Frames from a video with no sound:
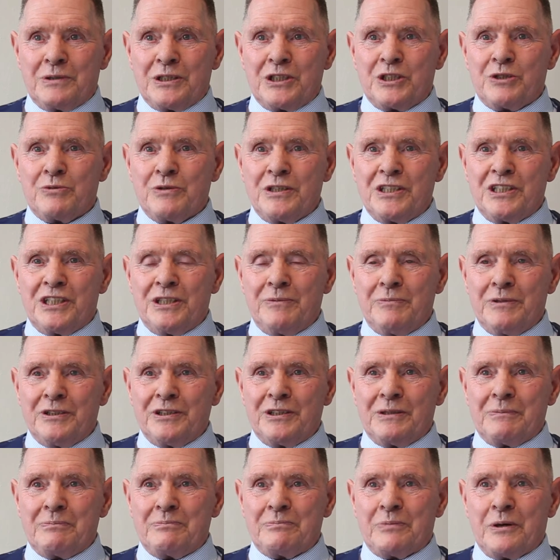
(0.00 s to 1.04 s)
about £20
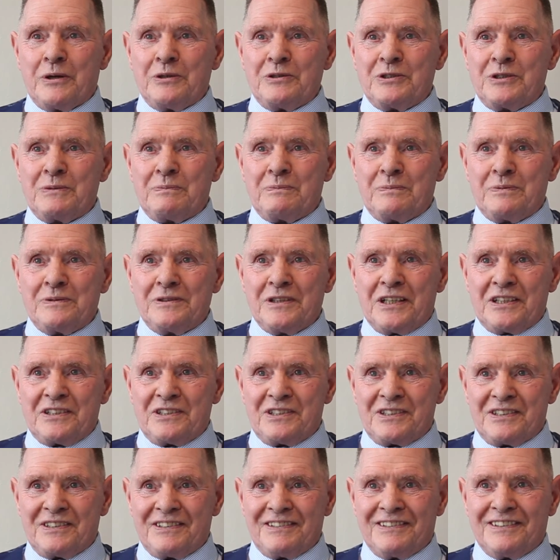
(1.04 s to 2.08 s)
million
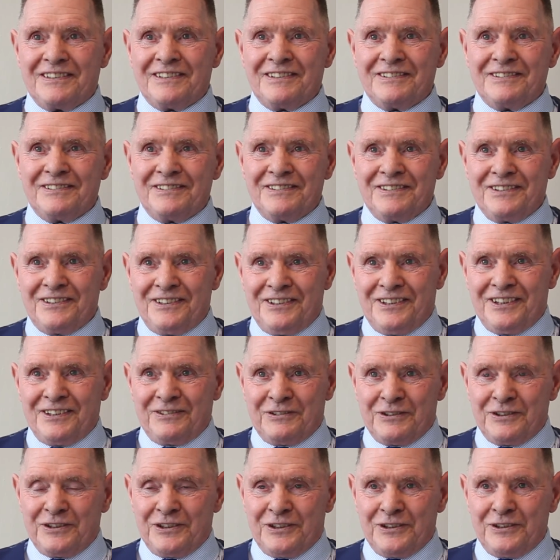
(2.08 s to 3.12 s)
plus they're
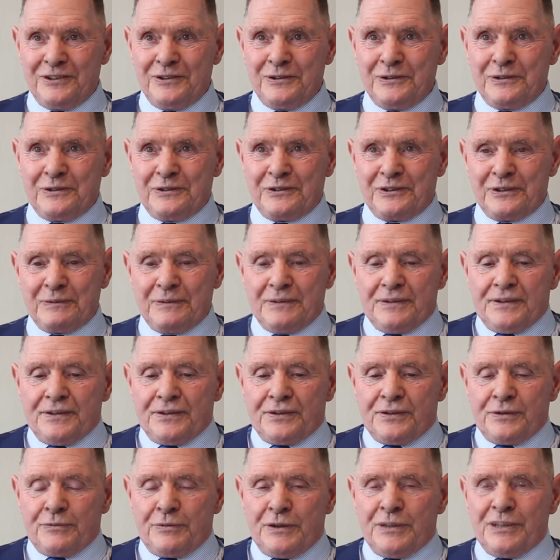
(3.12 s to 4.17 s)
going to lose.
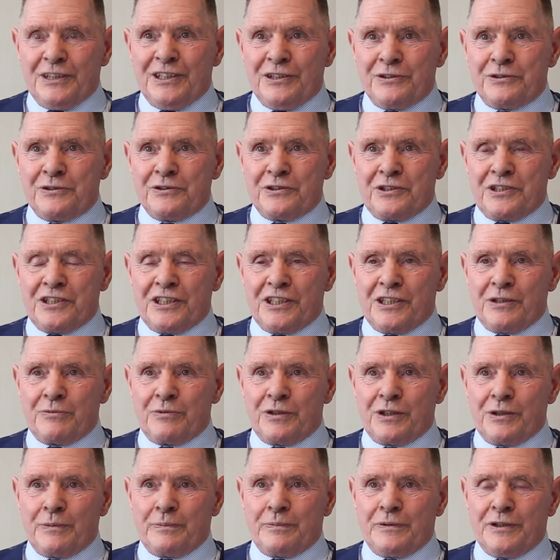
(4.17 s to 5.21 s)
So we negotiated
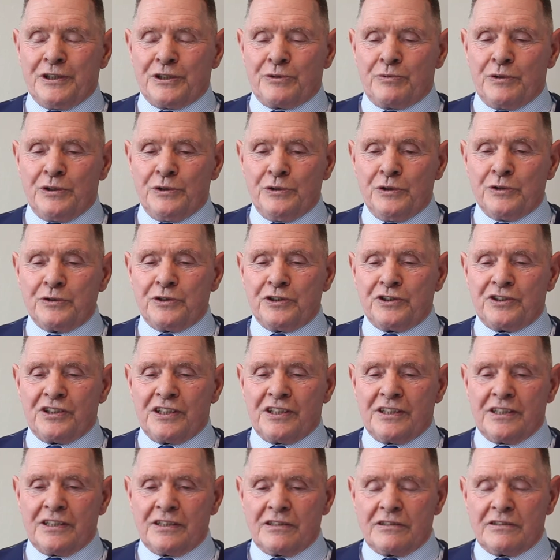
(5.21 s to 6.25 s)
with the players. We noticed
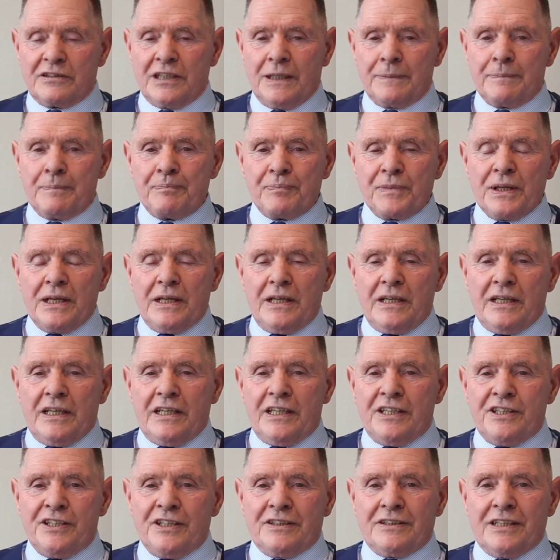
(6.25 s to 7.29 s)
that this club,
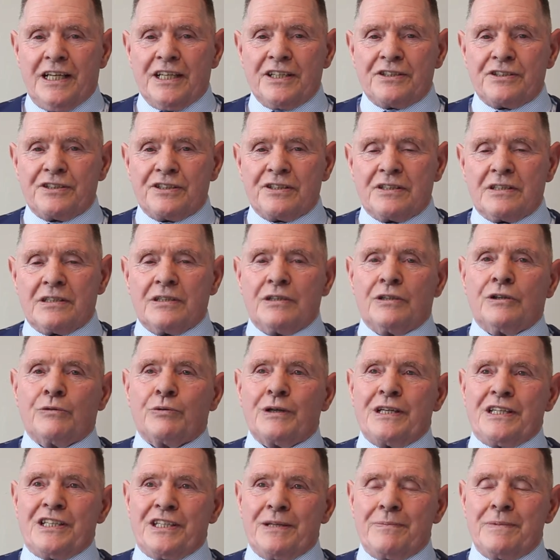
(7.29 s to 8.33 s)
in the last
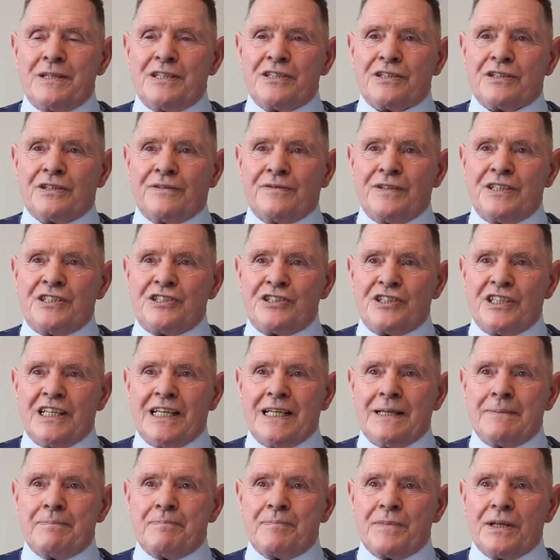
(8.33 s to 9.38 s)
20 minutes of each
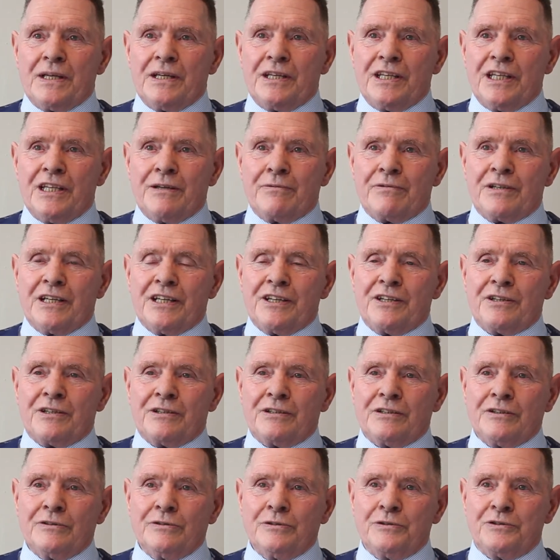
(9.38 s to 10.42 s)
game, they were either
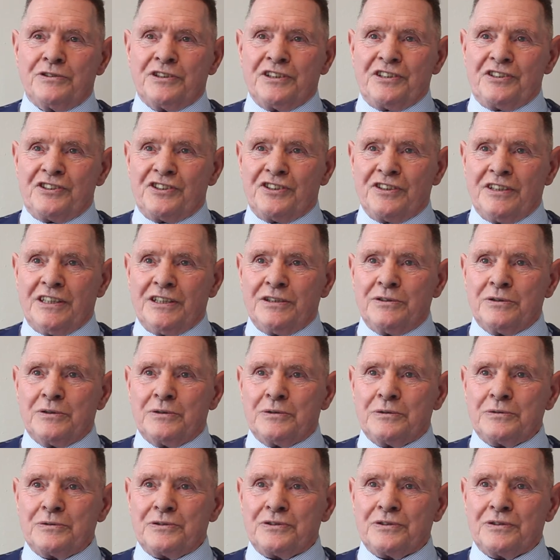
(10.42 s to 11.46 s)
losing silly
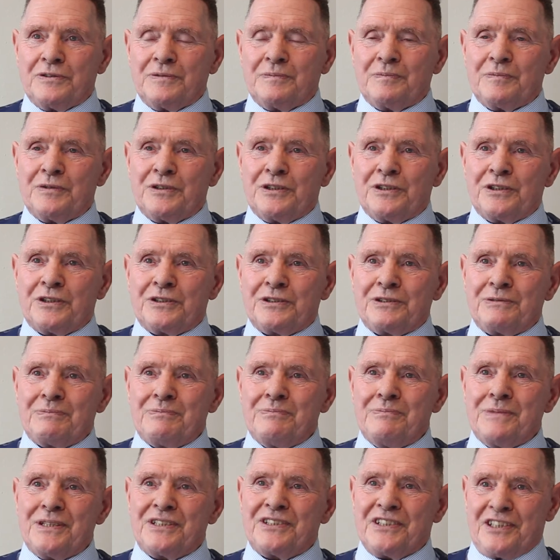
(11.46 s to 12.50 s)
goals or
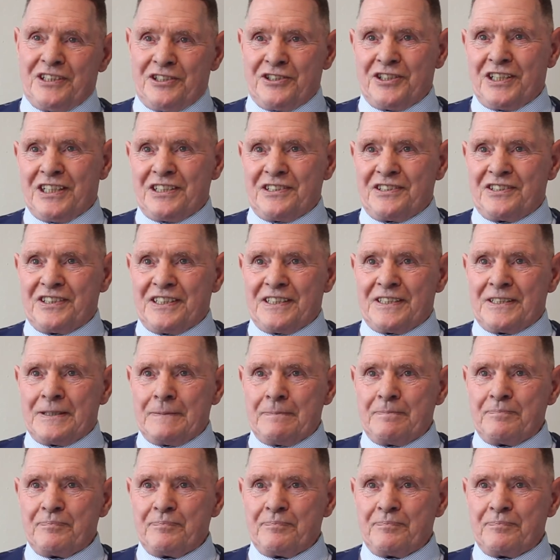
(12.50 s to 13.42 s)
missing chances,